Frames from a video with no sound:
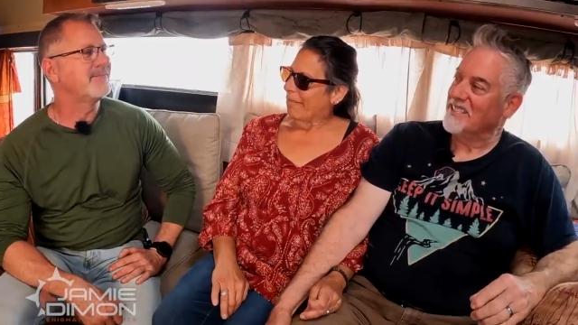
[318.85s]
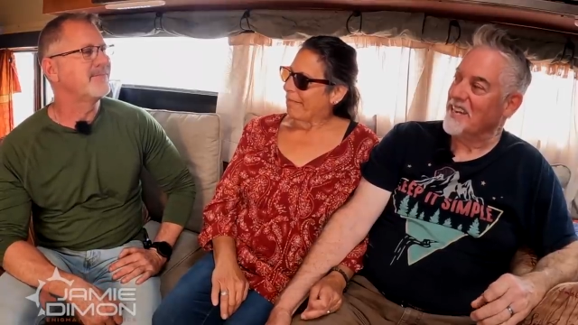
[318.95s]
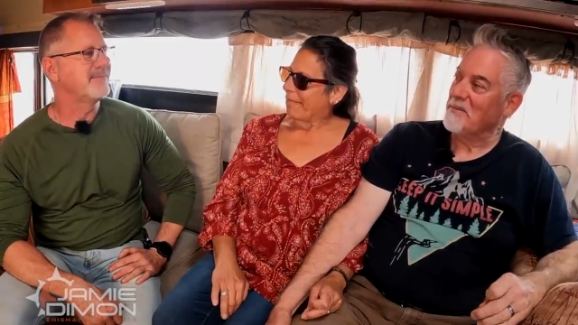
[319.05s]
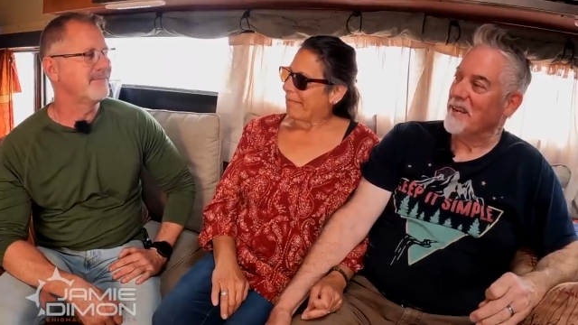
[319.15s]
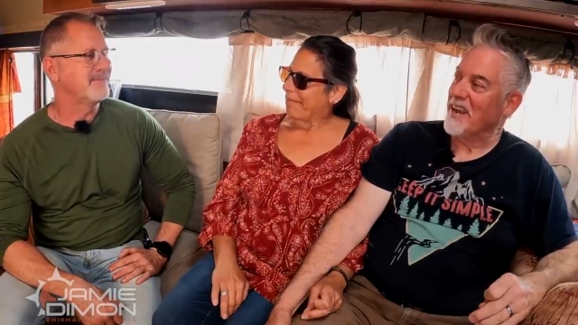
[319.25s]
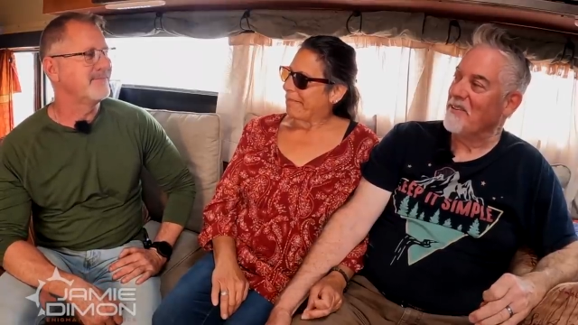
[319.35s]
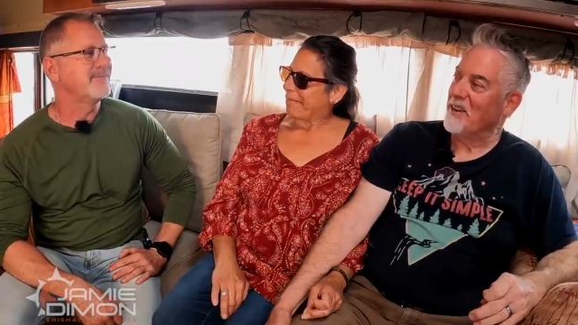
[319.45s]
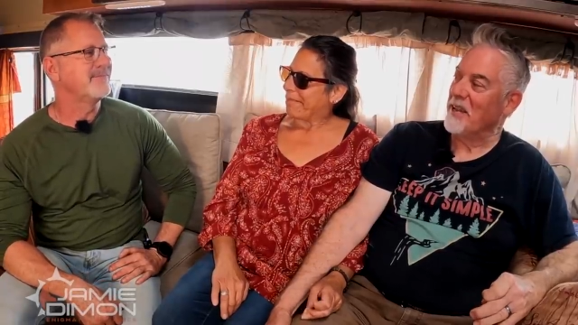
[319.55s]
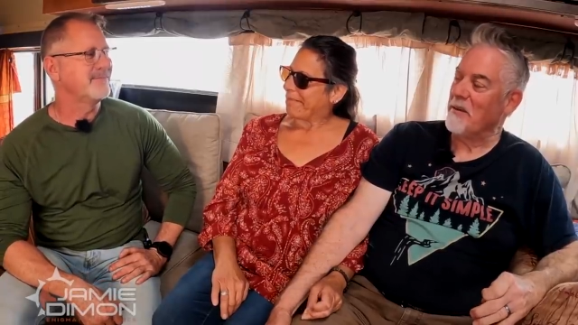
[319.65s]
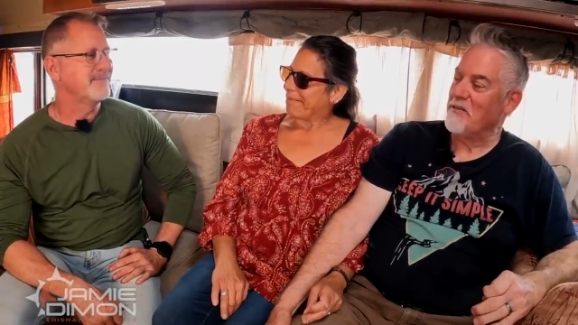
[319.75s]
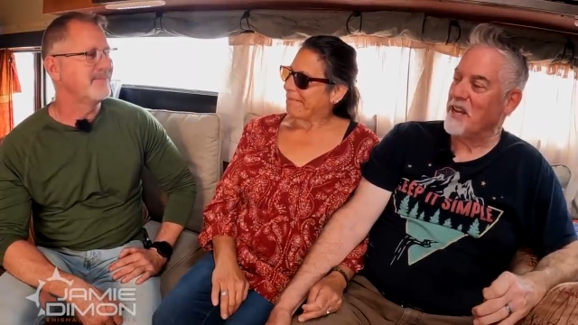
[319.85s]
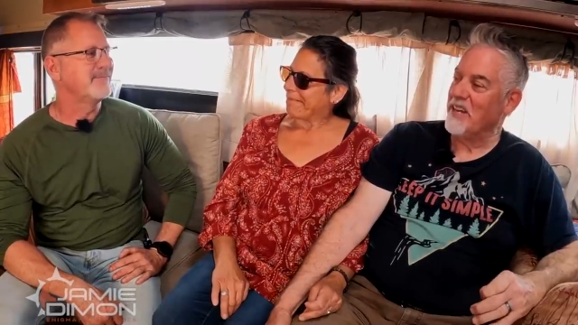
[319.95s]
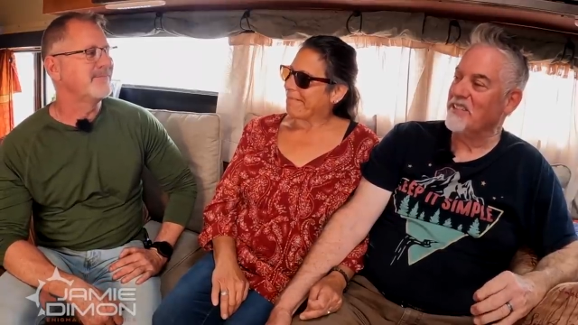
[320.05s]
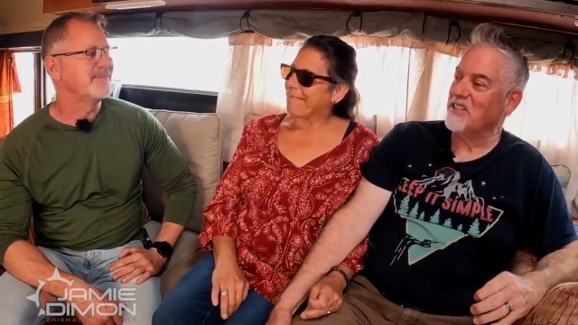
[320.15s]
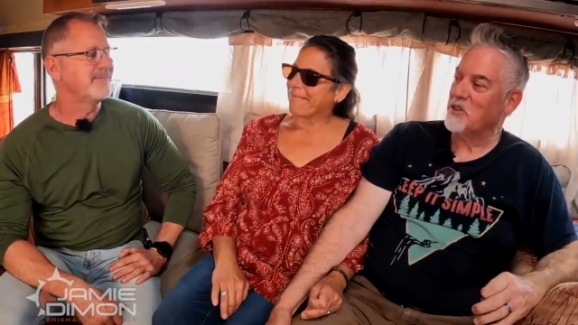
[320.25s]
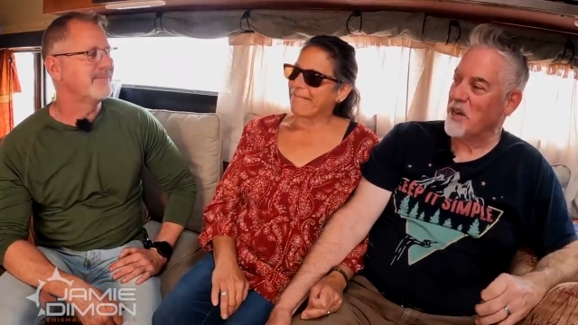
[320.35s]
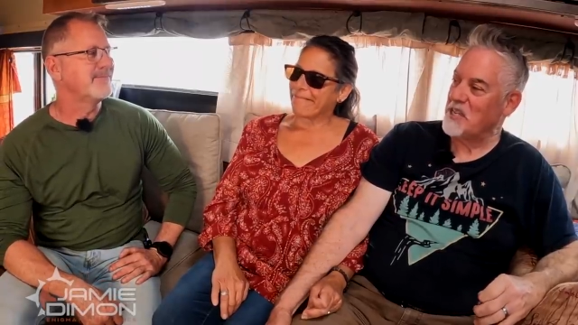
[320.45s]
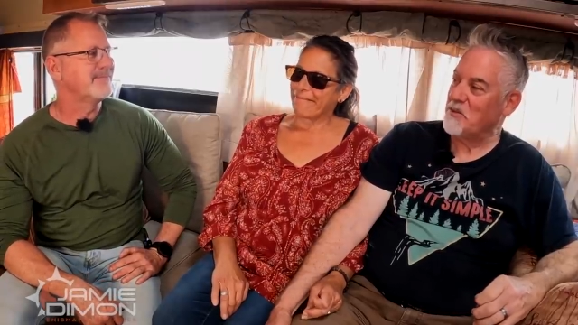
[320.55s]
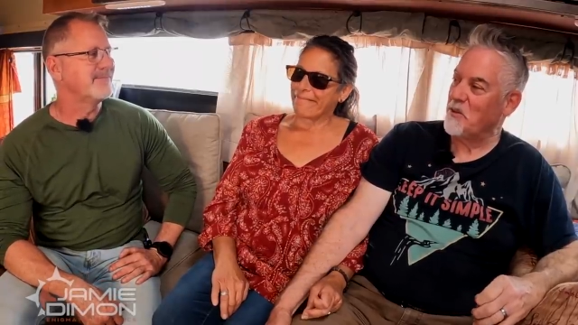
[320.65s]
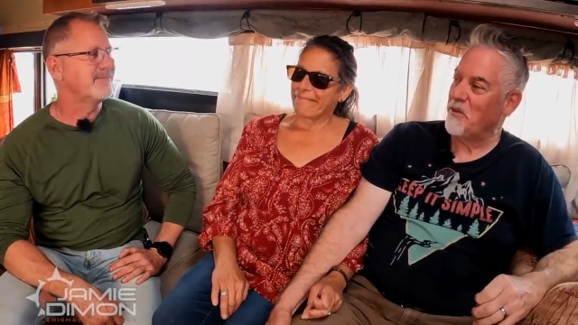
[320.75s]
Speaker 1: Jamie. I really am. I've done the
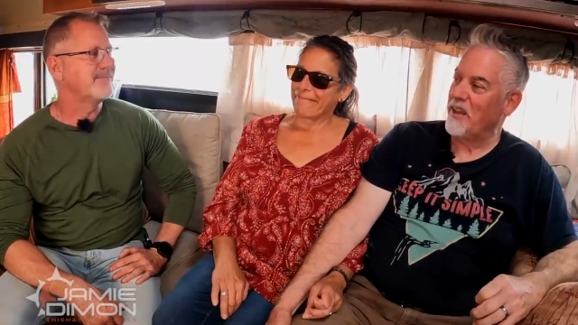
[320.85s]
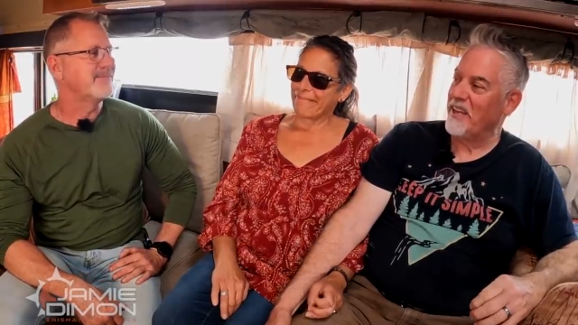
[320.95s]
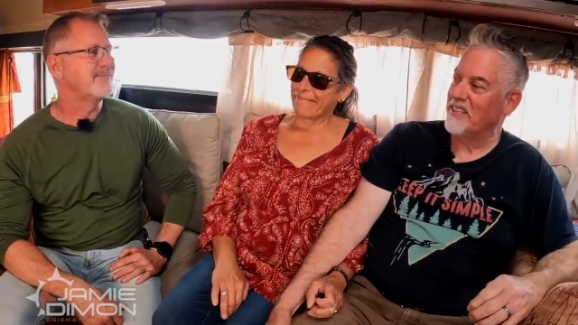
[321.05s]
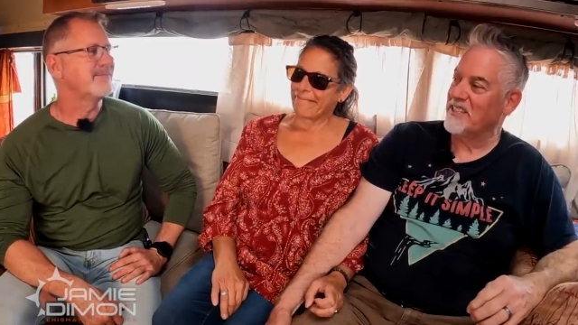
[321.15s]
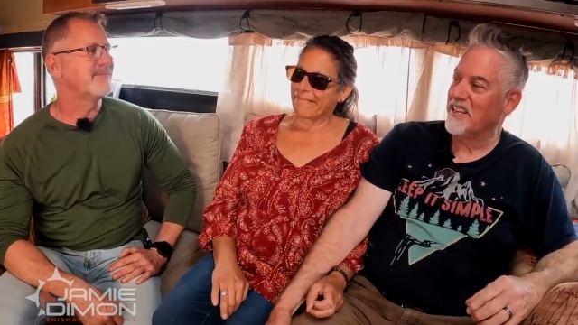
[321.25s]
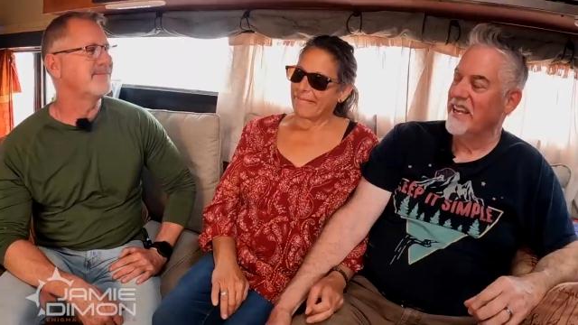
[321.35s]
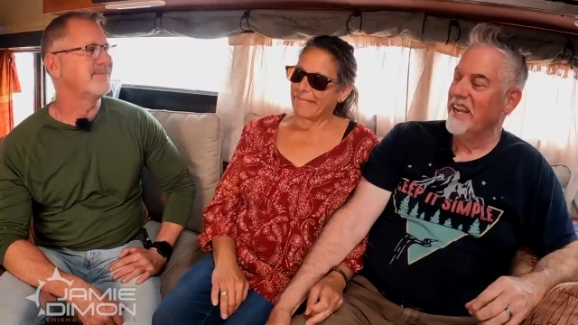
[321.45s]
stressful things.